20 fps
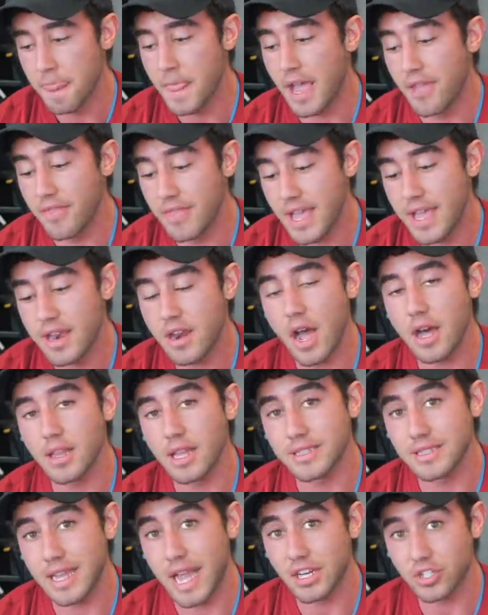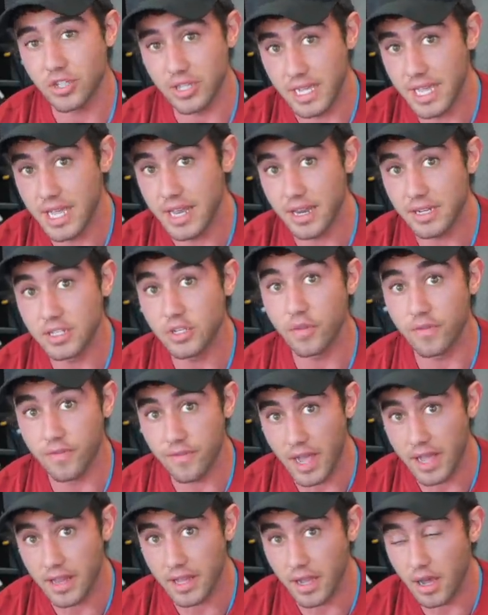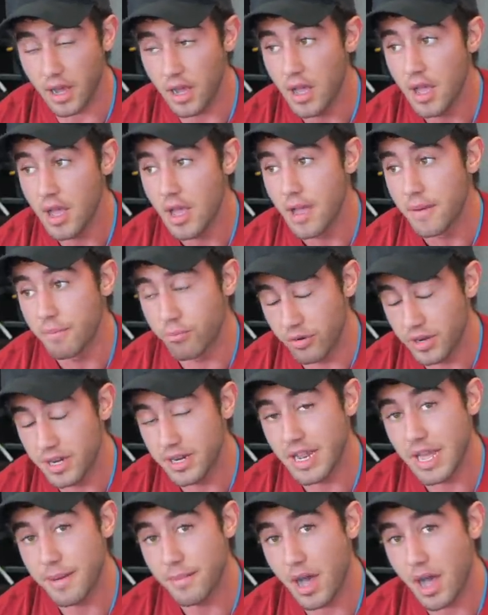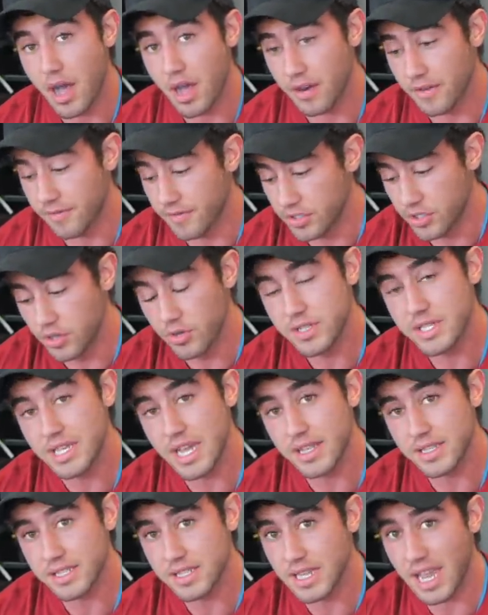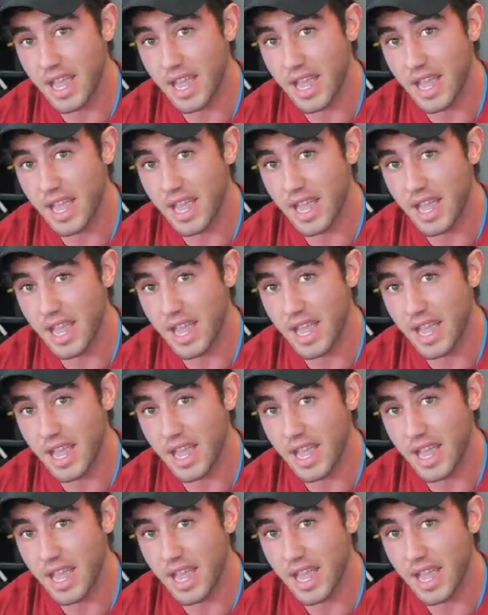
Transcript: And then I like to actually hit it till failure pretty damn hard for 2 sets.